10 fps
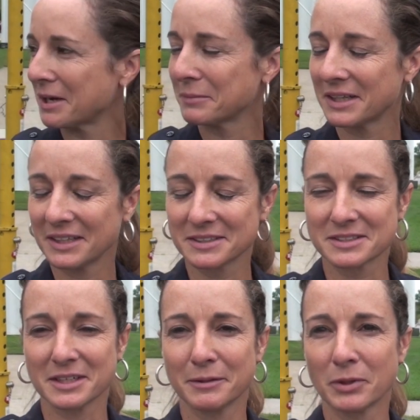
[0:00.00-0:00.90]
nominate
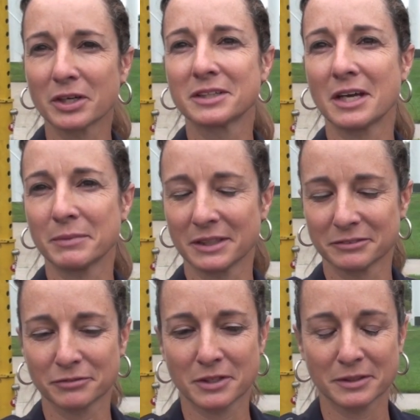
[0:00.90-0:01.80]
uh, Mark Deming
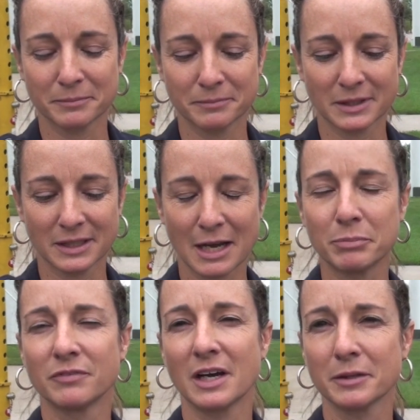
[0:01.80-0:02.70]
from uh,
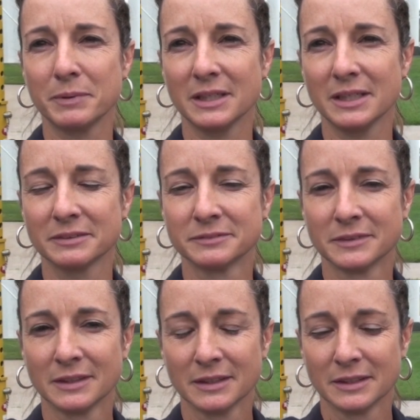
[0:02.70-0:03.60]
Apple Valley PD
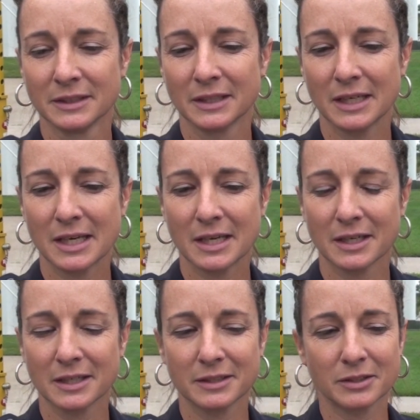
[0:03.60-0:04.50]

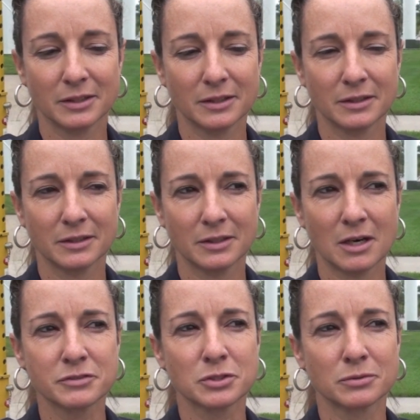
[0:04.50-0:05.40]
and
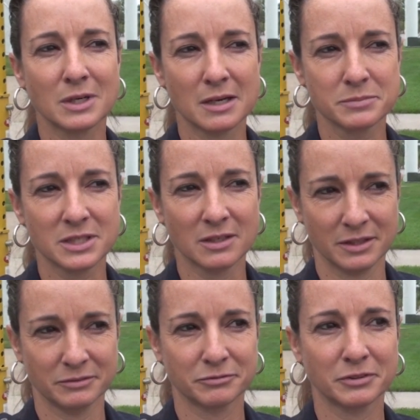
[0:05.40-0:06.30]
Officer Rob
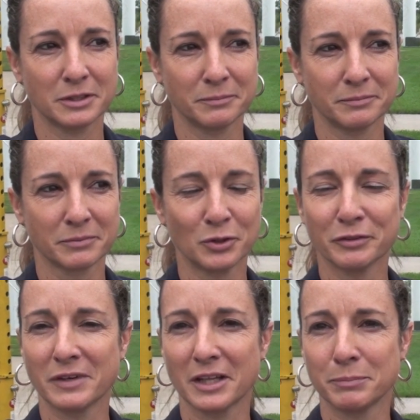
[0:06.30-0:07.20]
Zerrett from
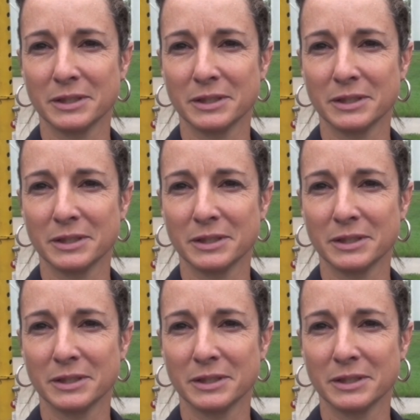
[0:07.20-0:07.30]
Golden Valley